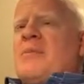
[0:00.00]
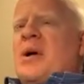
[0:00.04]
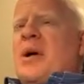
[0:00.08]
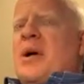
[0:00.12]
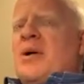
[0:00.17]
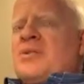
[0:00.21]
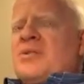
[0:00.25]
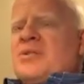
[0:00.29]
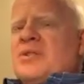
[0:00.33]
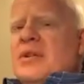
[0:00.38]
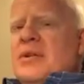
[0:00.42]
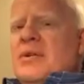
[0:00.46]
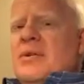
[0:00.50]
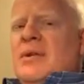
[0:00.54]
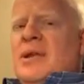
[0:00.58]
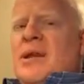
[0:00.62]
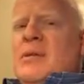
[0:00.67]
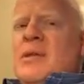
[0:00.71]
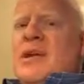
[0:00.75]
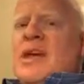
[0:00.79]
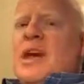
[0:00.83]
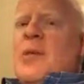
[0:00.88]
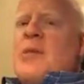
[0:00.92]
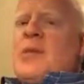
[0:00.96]
Also,
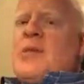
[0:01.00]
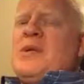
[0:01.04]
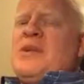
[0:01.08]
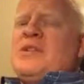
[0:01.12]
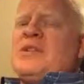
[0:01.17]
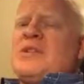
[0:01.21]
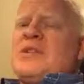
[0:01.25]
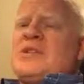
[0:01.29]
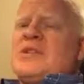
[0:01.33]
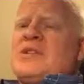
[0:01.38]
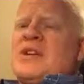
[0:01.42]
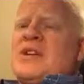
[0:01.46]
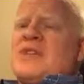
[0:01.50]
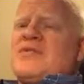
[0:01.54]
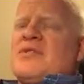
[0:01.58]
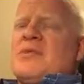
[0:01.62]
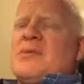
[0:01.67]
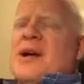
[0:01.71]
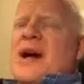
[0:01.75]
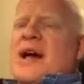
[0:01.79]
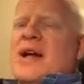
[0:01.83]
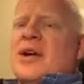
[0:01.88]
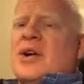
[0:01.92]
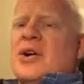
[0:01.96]
let me help you be successful
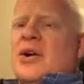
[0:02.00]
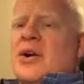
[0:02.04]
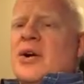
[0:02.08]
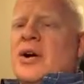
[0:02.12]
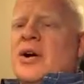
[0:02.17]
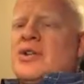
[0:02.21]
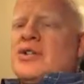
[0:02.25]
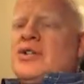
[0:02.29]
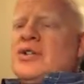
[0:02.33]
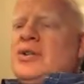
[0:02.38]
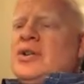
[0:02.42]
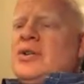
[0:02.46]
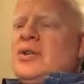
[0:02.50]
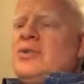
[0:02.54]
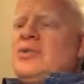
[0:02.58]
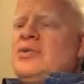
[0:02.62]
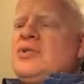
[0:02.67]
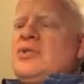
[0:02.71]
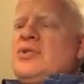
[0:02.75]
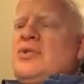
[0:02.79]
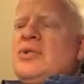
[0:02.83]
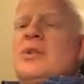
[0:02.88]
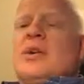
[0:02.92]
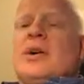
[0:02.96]
by encouraging you
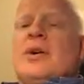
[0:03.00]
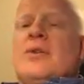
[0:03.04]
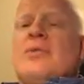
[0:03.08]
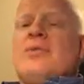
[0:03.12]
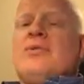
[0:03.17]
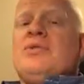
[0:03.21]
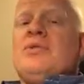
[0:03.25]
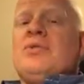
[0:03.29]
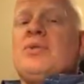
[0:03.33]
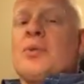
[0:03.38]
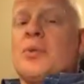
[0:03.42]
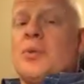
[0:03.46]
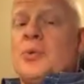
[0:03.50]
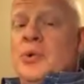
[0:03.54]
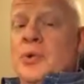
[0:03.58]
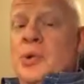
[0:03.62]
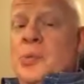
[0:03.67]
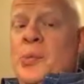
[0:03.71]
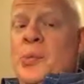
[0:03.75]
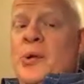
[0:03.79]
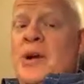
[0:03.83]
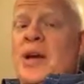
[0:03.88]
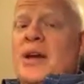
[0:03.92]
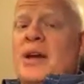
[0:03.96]
to go to the
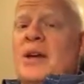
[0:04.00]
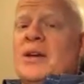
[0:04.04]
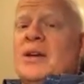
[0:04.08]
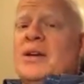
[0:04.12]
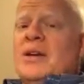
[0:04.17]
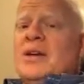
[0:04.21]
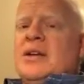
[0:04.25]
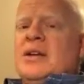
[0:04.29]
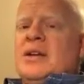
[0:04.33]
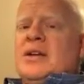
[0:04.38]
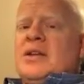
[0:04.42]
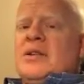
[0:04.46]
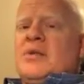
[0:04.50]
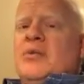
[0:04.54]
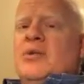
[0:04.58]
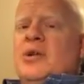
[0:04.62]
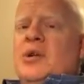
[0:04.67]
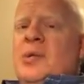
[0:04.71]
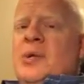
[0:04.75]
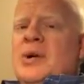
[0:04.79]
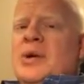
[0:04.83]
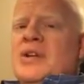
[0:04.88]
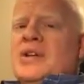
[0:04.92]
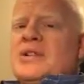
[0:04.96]
rubric. The
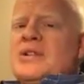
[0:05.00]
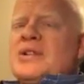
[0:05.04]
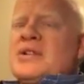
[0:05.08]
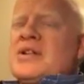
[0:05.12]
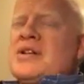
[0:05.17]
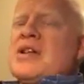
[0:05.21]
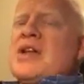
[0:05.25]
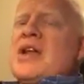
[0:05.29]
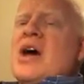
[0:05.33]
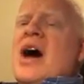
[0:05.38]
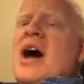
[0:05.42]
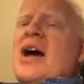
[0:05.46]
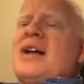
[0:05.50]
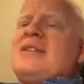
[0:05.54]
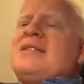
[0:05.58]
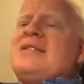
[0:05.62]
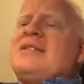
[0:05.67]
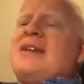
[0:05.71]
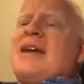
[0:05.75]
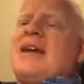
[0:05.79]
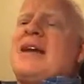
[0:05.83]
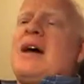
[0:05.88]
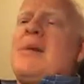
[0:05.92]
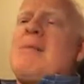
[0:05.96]
rubric is not
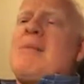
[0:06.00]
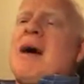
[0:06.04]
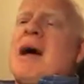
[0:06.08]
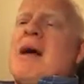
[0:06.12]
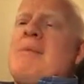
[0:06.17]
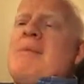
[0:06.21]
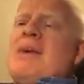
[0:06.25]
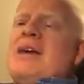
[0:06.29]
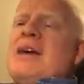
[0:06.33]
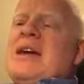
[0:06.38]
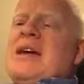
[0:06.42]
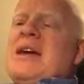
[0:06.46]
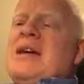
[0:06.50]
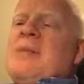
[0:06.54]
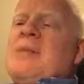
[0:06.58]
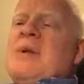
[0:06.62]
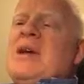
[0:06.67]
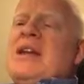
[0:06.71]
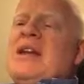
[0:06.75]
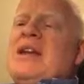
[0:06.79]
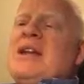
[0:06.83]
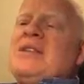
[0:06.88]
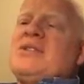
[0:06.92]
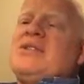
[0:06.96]
set up by me,
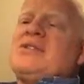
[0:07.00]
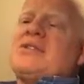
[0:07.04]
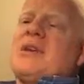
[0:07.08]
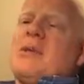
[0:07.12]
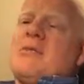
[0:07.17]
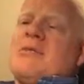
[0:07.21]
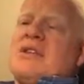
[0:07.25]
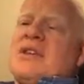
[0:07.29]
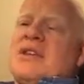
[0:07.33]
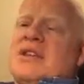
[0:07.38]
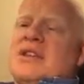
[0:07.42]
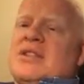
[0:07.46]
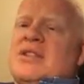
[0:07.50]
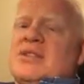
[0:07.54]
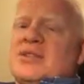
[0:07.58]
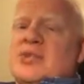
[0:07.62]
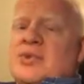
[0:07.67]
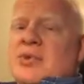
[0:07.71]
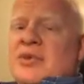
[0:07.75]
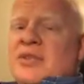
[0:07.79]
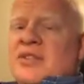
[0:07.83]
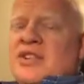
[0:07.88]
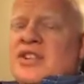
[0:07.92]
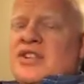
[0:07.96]
but it is something that the
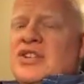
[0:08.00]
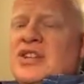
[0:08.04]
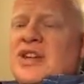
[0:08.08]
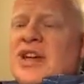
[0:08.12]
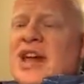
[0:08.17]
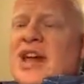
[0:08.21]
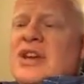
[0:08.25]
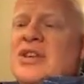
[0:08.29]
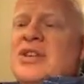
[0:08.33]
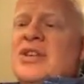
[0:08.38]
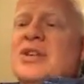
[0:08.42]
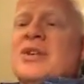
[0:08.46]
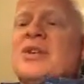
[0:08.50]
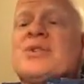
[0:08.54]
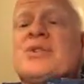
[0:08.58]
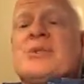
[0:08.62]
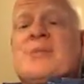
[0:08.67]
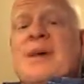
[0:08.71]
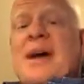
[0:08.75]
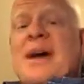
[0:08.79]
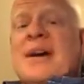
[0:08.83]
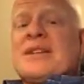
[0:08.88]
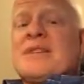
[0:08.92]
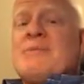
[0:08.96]
School of Education
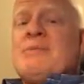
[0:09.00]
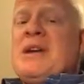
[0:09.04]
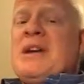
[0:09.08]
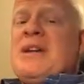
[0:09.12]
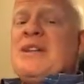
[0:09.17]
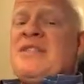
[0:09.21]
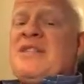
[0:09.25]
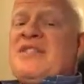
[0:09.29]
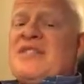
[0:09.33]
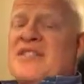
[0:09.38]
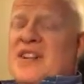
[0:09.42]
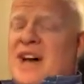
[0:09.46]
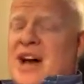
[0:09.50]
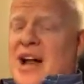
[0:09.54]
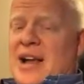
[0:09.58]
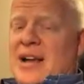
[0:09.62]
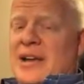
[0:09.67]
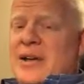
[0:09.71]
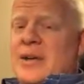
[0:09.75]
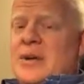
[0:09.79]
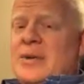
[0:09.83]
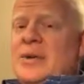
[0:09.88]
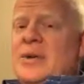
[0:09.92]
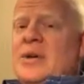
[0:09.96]
expects me to
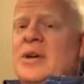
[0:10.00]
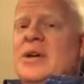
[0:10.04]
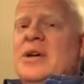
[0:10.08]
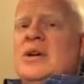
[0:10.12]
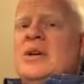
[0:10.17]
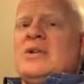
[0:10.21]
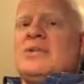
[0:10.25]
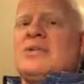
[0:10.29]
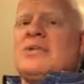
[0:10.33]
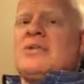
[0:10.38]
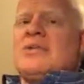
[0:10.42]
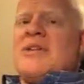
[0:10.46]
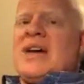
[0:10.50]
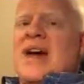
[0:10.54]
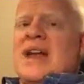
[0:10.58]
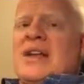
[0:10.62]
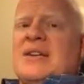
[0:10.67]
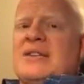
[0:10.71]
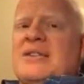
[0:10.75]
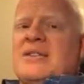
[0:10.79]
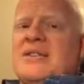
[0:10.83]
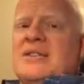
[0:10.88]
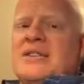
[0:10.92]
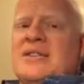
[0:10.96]
follow. So that
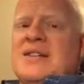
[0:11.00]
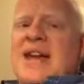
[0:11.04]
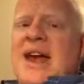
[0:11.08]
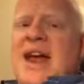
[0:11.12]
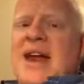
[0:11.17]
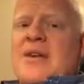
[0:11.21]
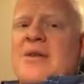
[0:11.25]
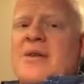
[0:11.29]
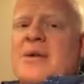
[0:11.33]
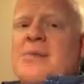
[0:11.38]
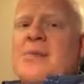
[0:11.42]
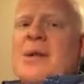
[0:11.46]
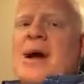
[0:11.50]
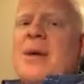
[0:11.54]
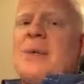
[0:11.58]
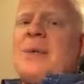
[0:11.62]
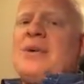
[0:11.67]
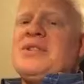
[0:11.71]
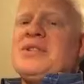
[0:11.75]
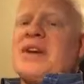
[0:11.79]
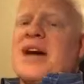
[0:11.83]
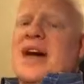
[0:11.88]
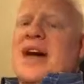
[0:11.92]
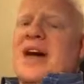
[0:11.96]
is the standard by
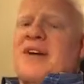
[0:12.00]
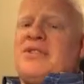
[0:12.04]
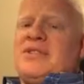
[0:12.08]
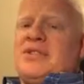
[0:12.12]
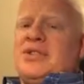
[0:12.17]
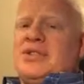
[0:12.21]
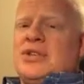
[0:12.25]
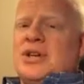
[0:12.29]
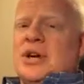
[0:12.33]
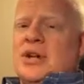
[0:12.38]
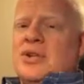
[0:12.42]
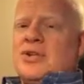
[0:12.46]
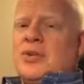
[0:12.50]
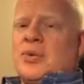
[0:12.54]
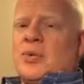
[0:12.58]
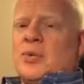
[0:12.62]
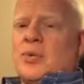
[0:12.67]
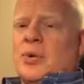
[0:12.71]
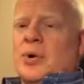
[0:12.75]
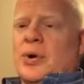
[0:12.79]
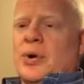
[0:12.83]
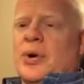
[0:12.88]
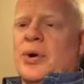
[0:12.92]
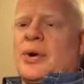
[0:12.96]
which I have to judge your
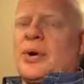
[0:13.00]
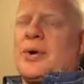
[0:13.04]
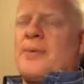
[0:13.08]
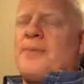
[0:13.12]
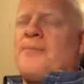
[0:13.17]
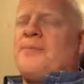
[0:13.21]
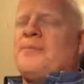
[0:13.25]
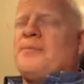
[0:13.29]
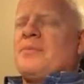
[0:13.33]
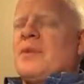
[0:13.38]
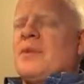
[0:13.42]
work.